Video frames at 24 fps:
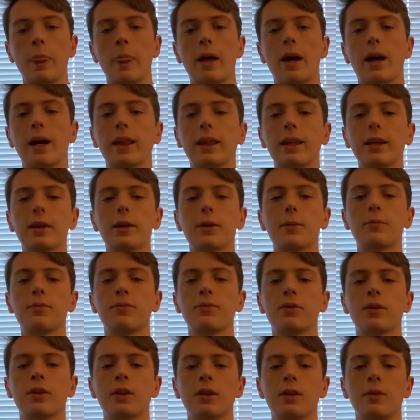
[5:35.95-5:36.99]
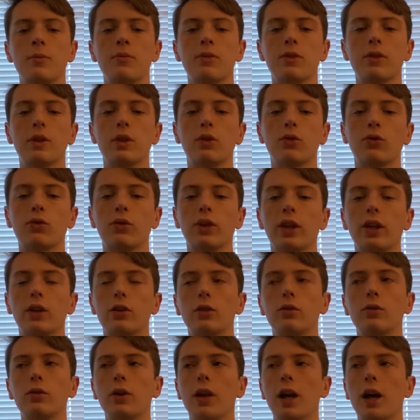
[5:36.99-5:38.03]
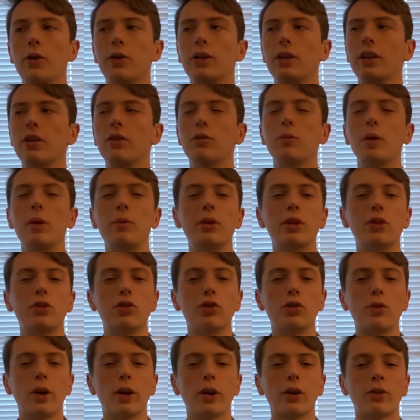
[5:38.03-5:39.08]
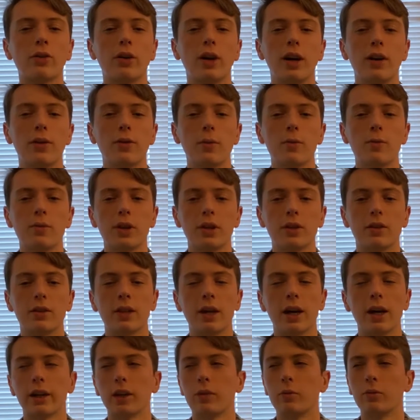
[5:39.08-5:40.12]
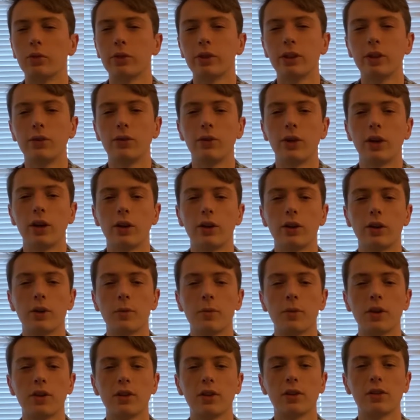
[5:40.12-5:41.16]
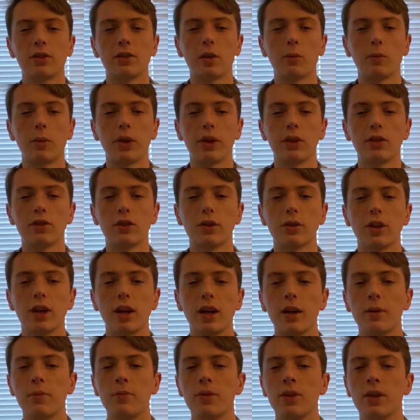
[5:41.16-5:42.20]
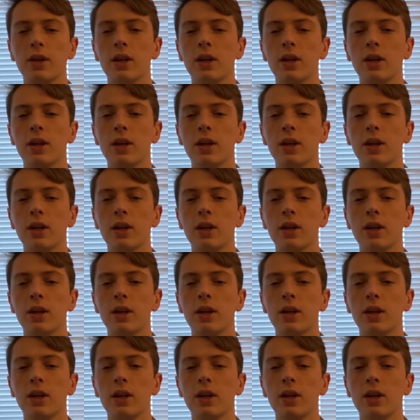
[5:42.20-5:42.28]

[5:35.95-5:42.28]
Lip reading: I think This flannel, I would give maybe a 2 out of 5. It's not a complete failure. It does some things okay.